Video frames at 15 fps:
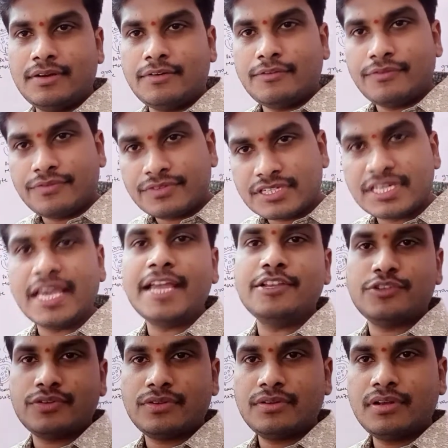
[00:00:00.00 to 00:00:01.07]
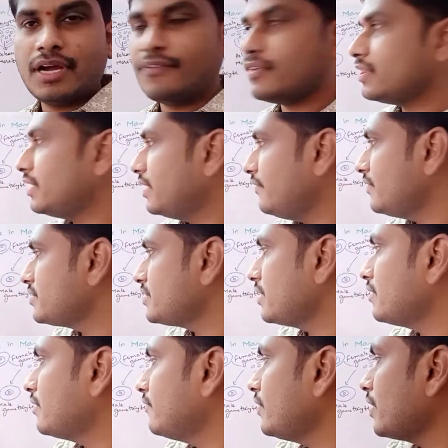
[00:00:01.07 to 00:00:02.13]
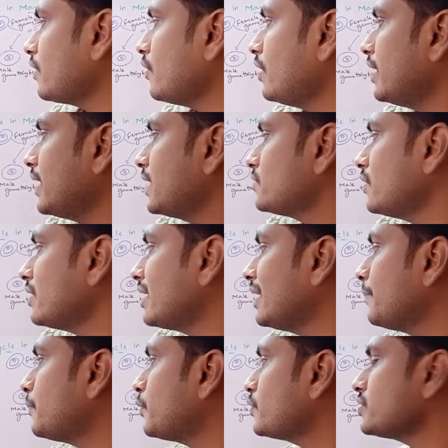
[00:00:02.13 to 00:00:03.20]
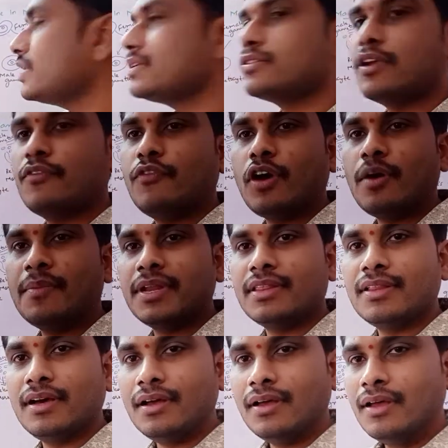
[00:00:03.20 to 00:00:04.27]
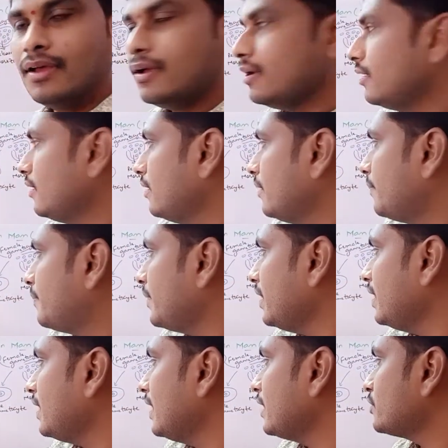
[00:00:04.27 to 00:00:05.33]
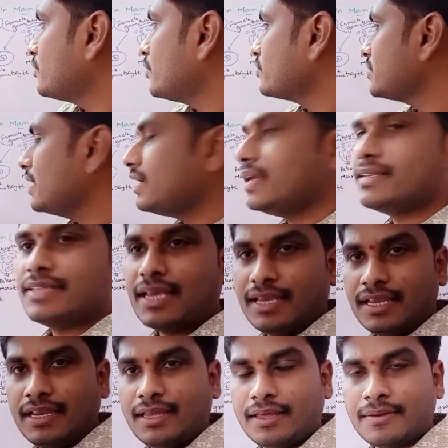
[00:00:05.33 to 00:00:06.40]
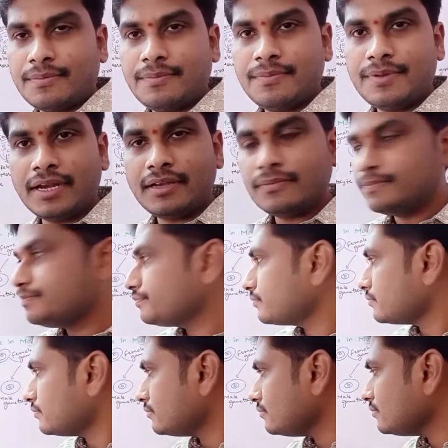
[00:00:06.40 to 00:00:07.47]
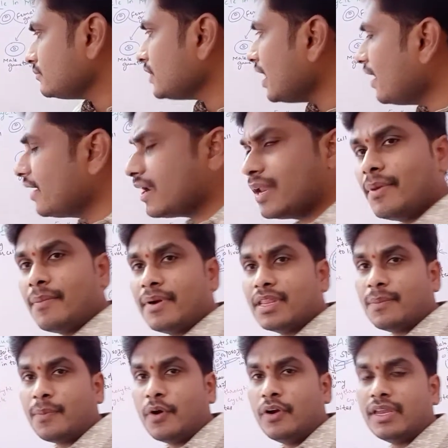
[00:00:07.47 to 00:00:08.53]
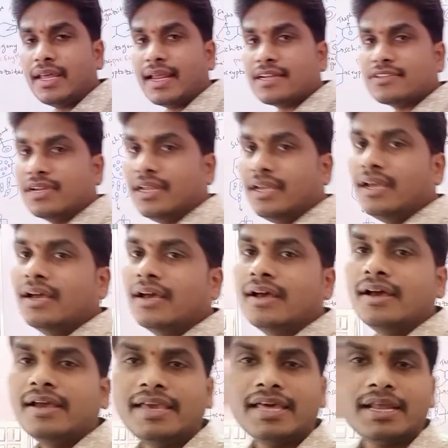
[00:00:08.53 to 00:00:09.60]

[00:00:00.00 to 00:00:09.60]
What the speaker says: stage after the division we are calling as what? Cryptozoites are formed in the pre-erythrocytic cycle here, right? And remember the point here actually. Here